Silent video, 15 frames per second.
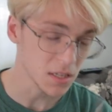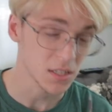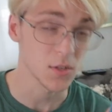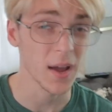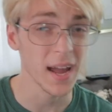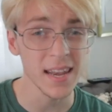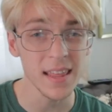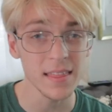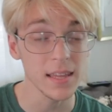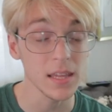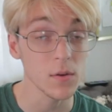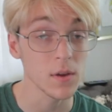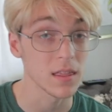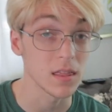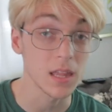So anything
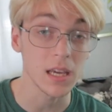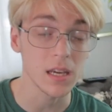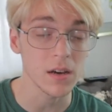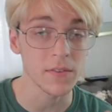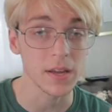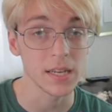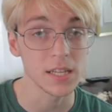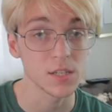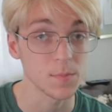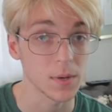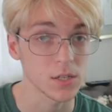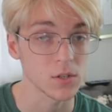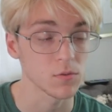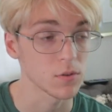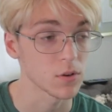you can think of, any
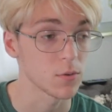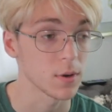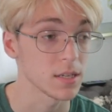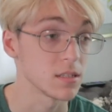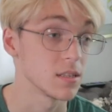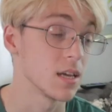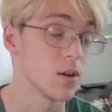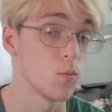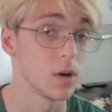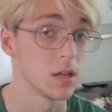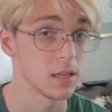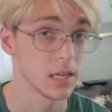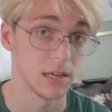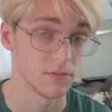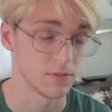special request, they
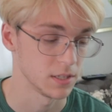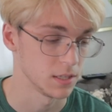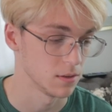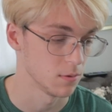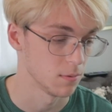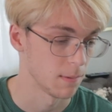will give to you.